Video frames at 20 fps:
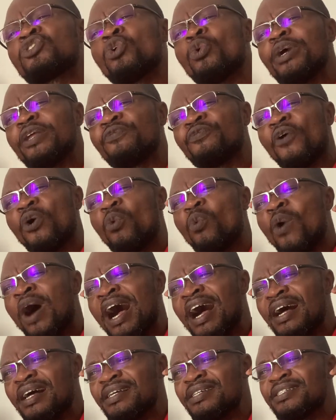do it for
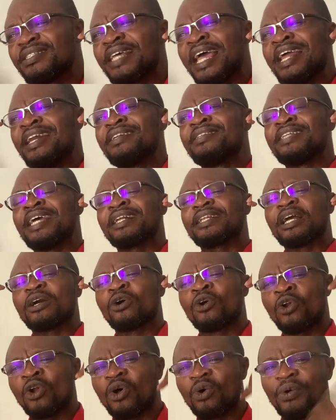once and take the
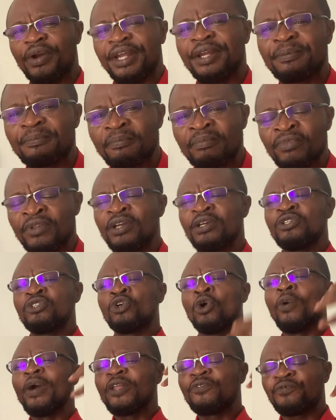glory?
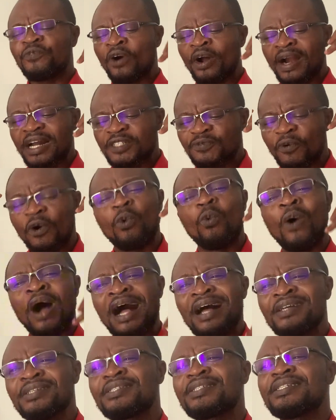Do it for us for
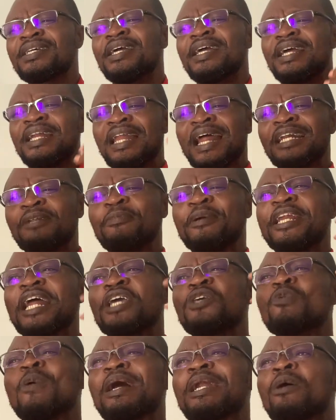once. Let me know
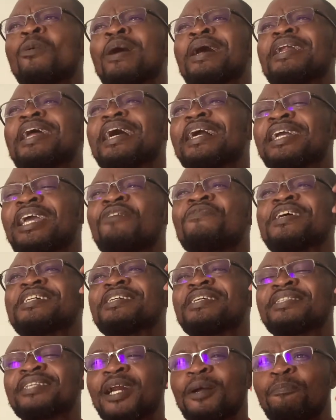you are the one that gave
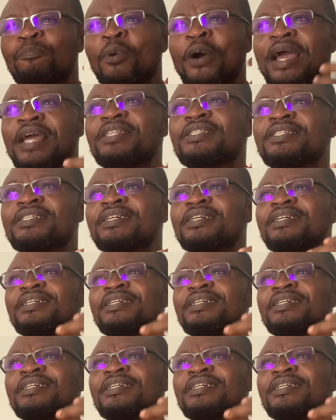us the 3 points.